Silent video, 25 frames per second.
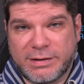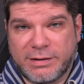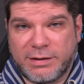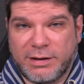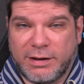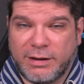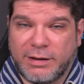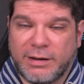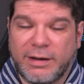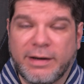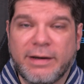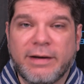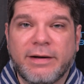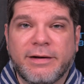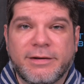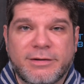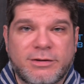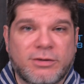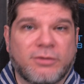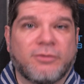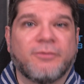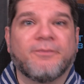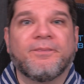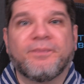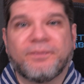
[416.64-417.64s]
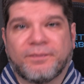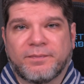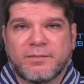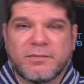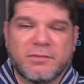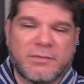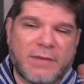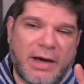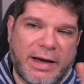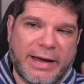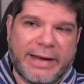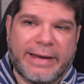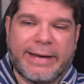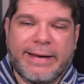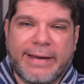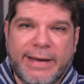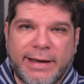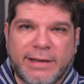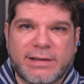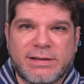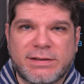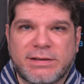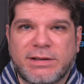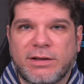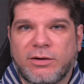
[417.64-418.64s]
I think. So I
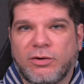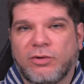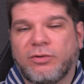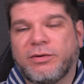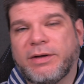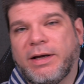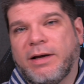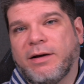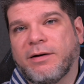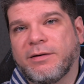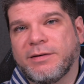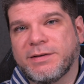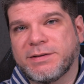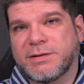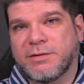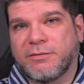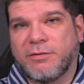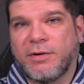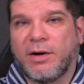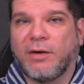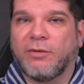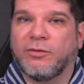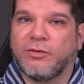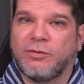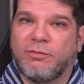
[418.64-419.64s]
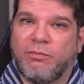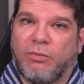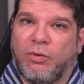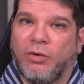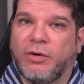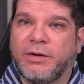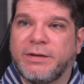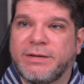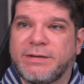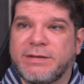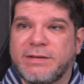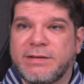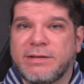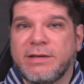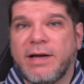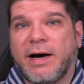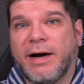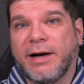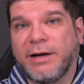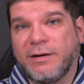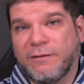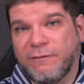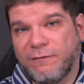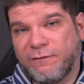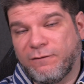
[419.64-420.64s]
guess the note area is around
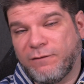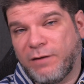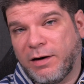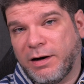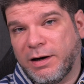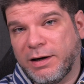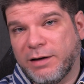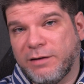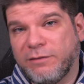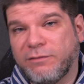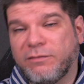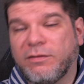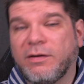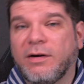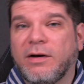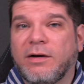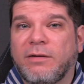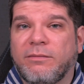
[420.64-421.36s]
0.95